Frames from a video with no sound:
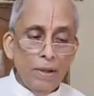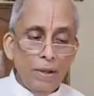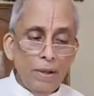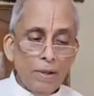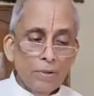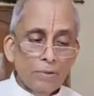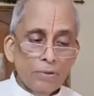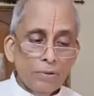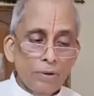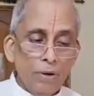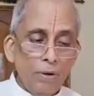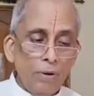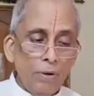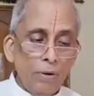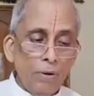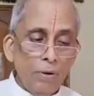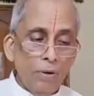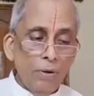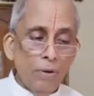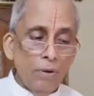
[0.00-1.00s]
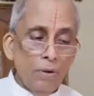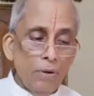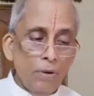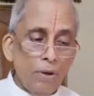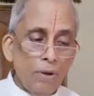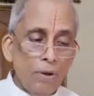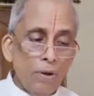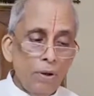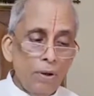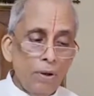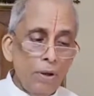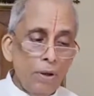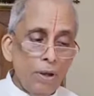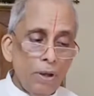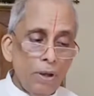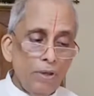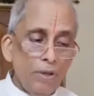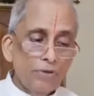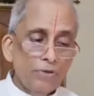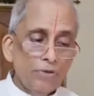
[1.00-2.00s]
So,
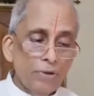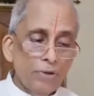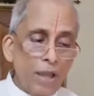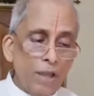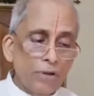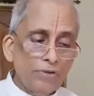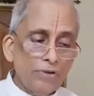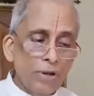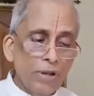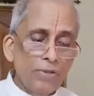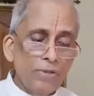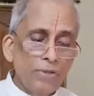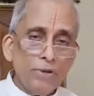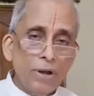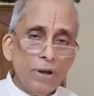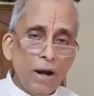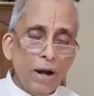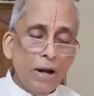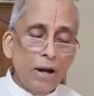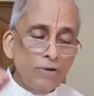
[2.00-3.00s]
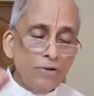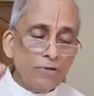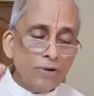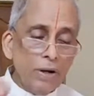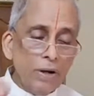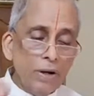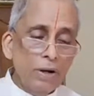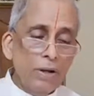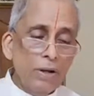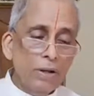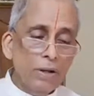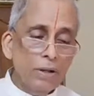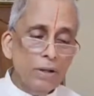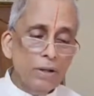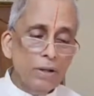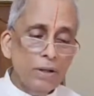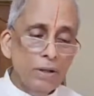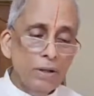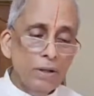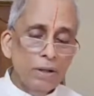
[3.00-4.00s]
his taste is conditioned
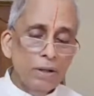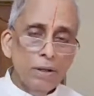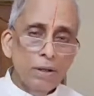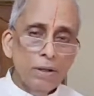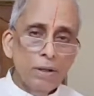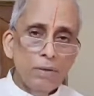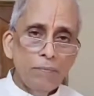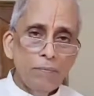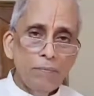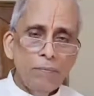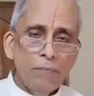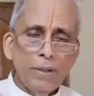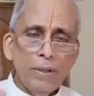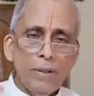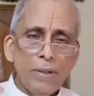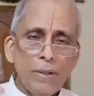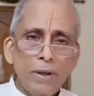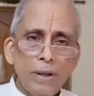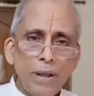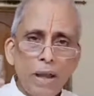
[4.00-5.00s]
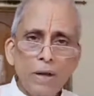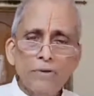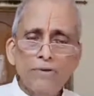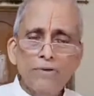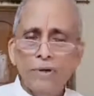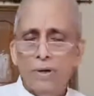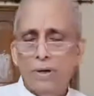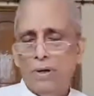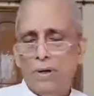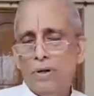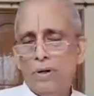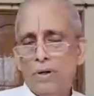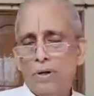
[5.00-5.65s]
by the reaction